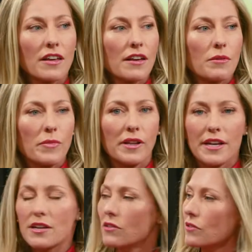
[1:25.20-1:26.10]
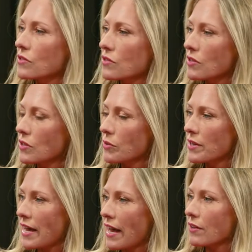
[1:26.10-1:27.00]
the millennials who
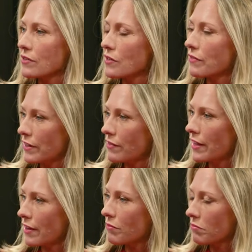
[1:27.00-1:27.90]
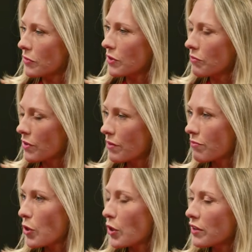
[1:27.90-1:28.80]
are now sort of in their, you know, the
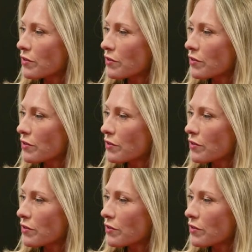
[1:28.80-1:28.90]
early